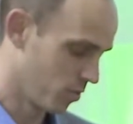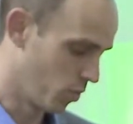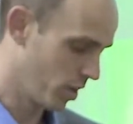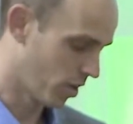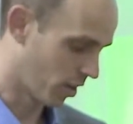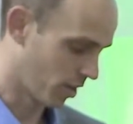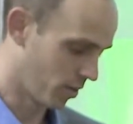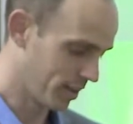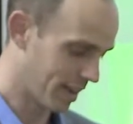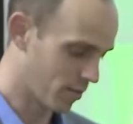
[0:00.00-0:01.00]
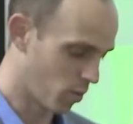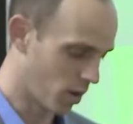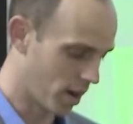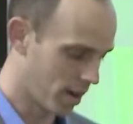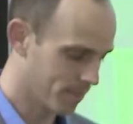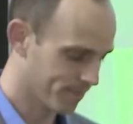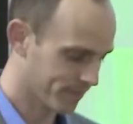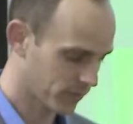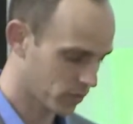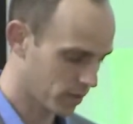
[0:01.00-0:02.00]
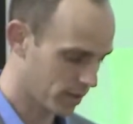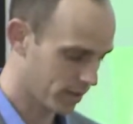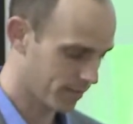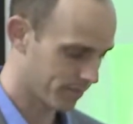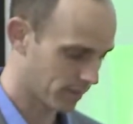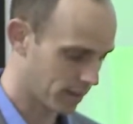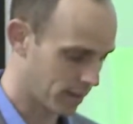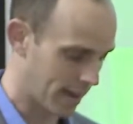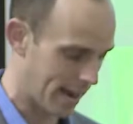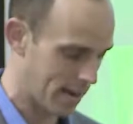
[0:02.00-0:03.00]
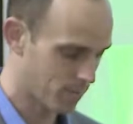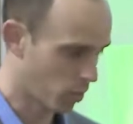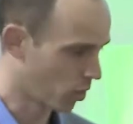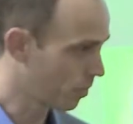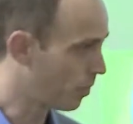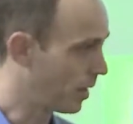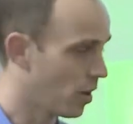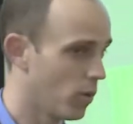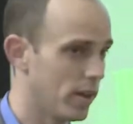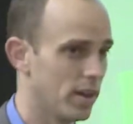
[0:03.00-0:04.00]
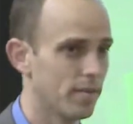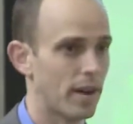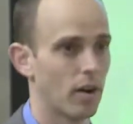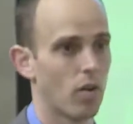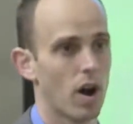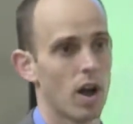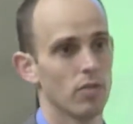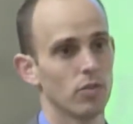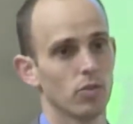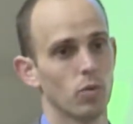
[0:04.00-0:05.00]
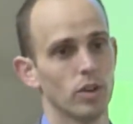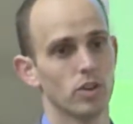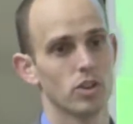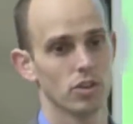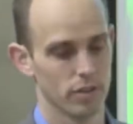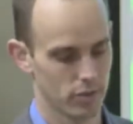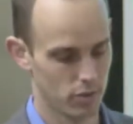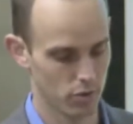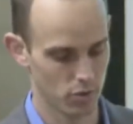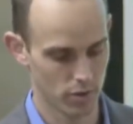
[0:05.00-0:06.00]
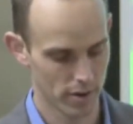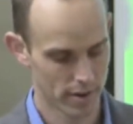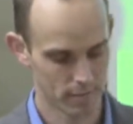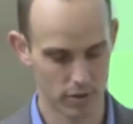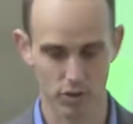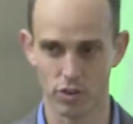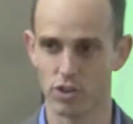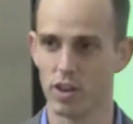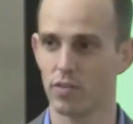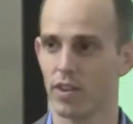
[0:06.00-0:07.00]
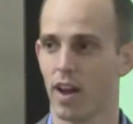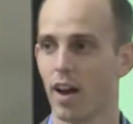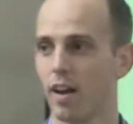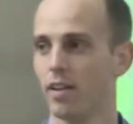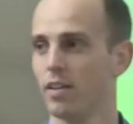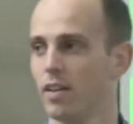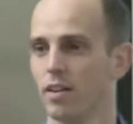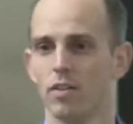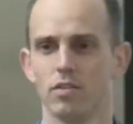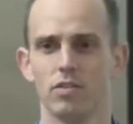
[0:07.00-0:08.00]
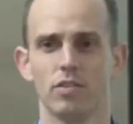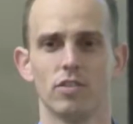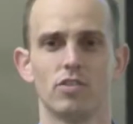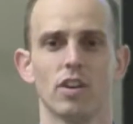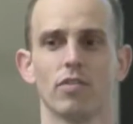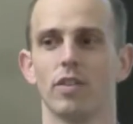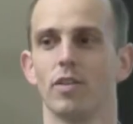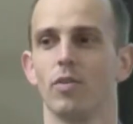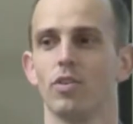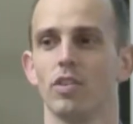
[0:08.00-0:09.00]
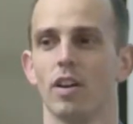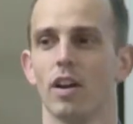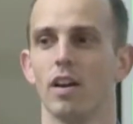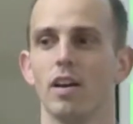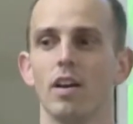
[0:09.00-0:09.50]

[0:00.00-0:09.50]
we are going to give away an 8-port PoE AeroHive switch to Mr. Jeff Ty. Jeff here? Where's he at?